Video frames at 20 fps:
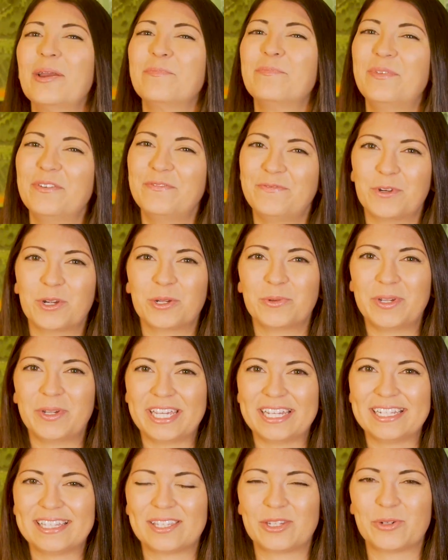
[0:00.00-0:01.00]
Before
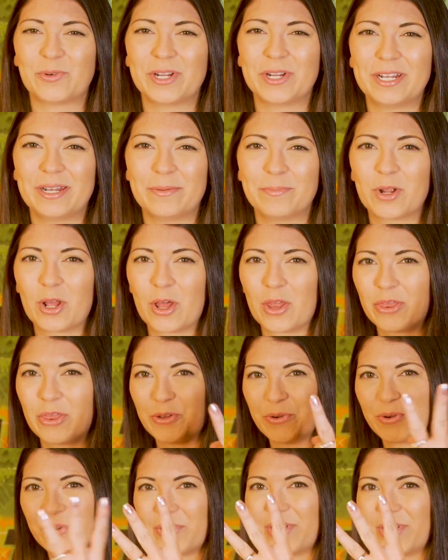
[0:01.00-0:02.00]
we hit story number
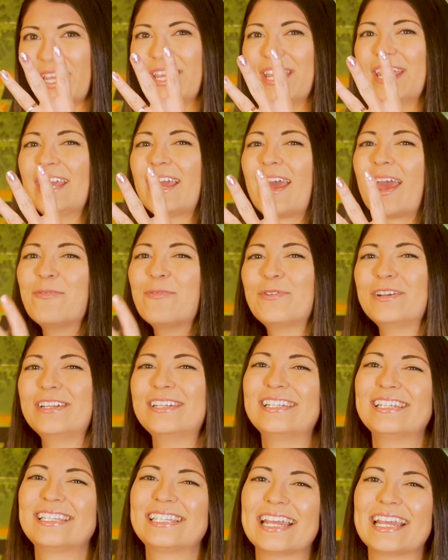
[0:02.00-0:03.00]
3, I
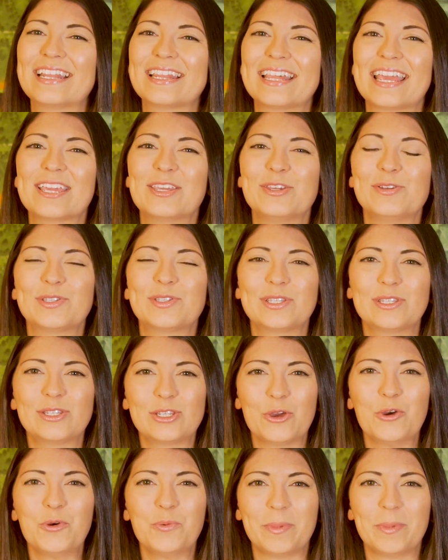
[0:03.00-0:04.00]
wanted to say thank you
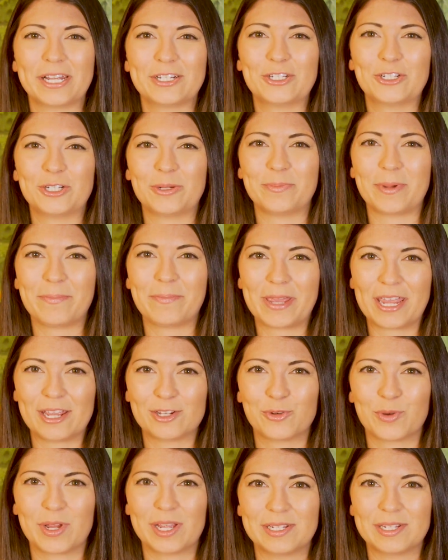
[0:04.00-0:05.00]
so much to my
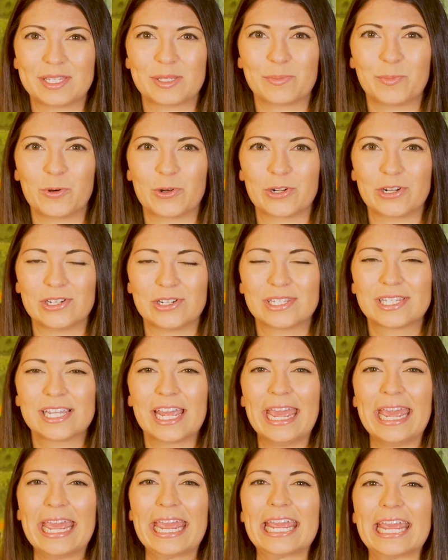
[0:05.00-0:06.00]
Patreon supporters.
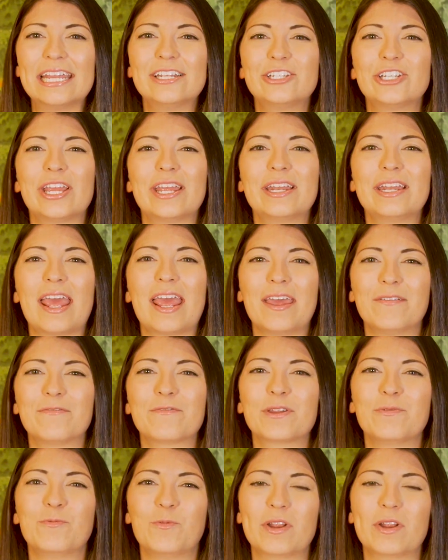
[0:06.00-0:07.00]
Each and
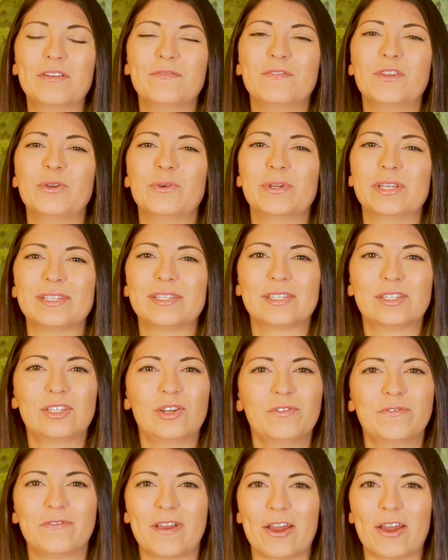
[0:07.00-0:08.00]
every one of you is
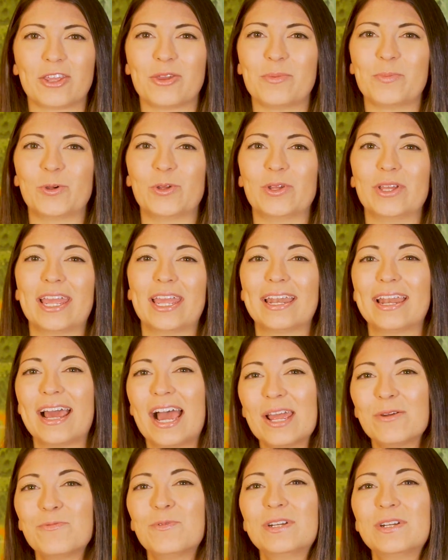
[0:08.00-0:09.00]
so valuable, and
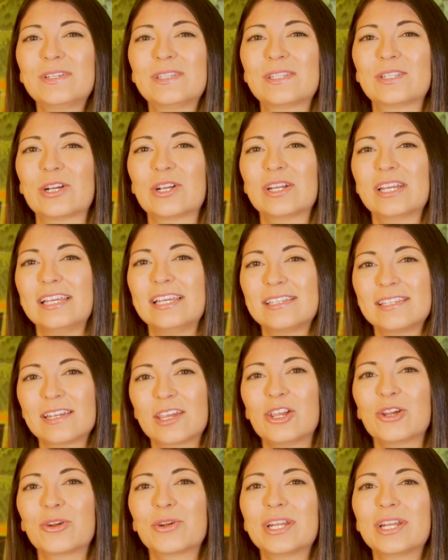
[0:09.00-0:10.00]
I want to start a
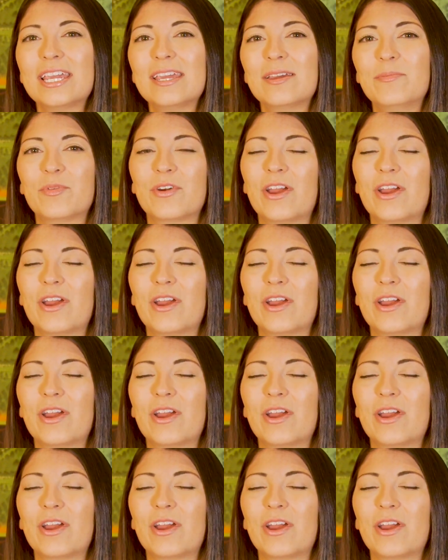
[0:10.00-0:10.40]
security and